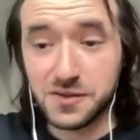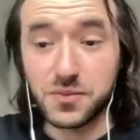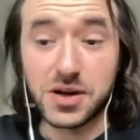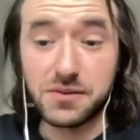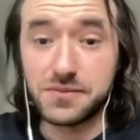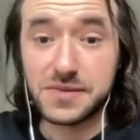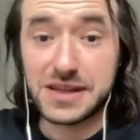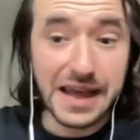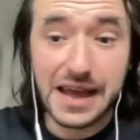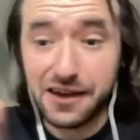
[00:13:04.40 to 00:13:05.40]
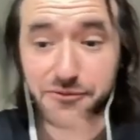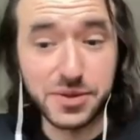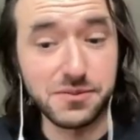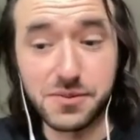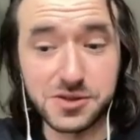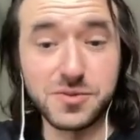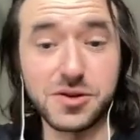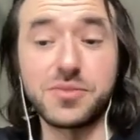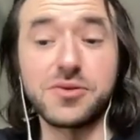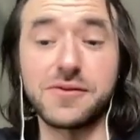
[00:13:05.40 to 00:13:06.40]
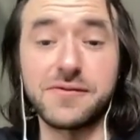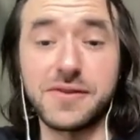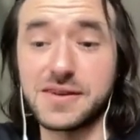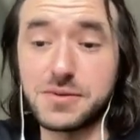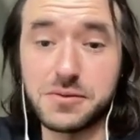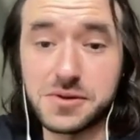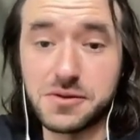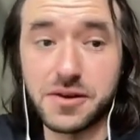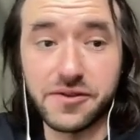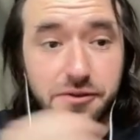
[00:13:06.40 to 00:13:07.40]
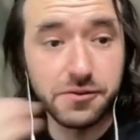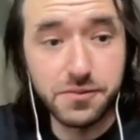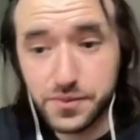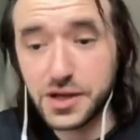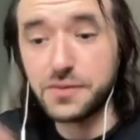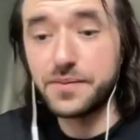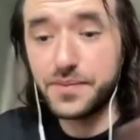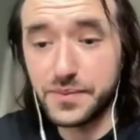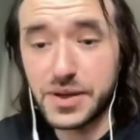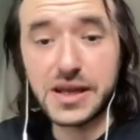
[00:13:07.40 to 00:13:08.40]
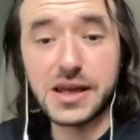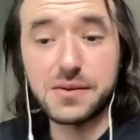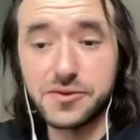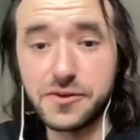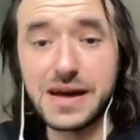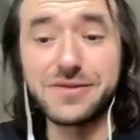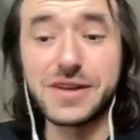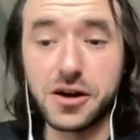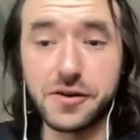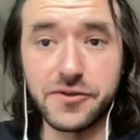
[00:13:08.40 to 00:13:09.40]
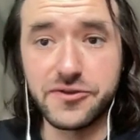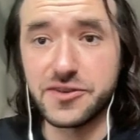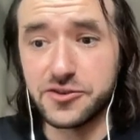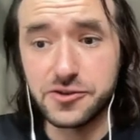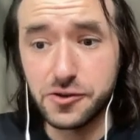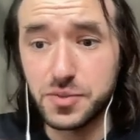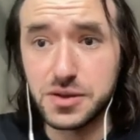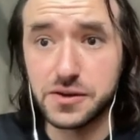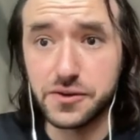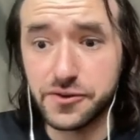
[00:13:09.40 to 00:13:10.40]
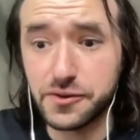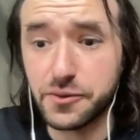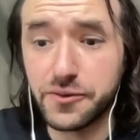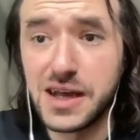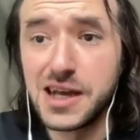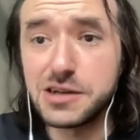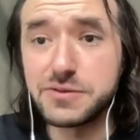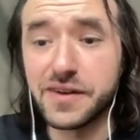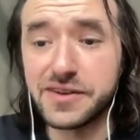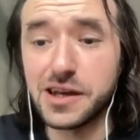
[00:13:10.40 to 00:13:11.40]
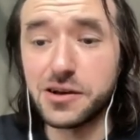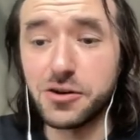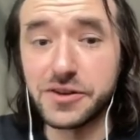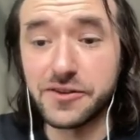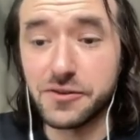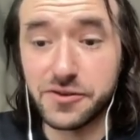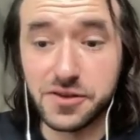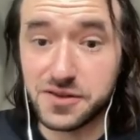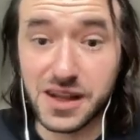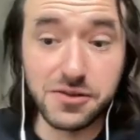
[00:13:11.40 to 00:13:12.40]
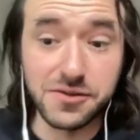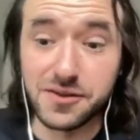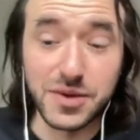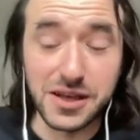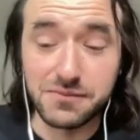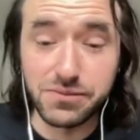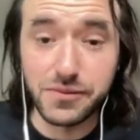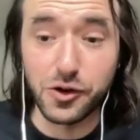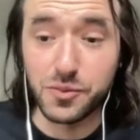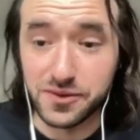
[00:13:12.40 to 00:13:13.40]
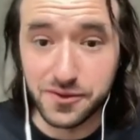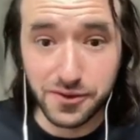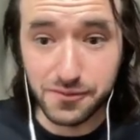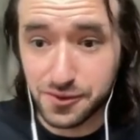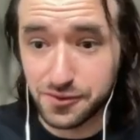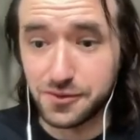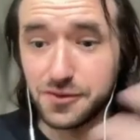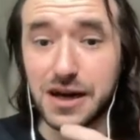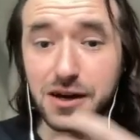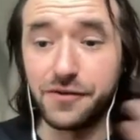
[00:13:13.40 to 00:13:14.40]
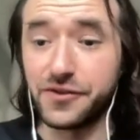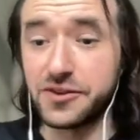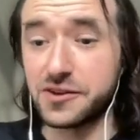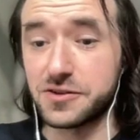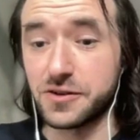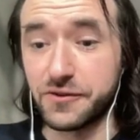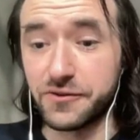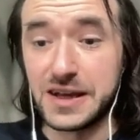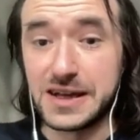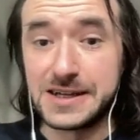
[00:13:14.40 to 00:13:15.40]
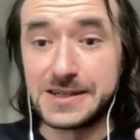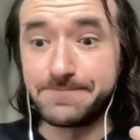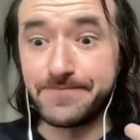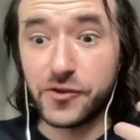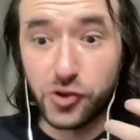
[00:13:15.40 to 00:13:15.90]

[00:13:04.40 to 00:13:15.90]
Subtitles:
but there have been much more important things that we were doing. So being able to have that conversation openly also with our stakeholders, also stakeholders being open to that conversation of, so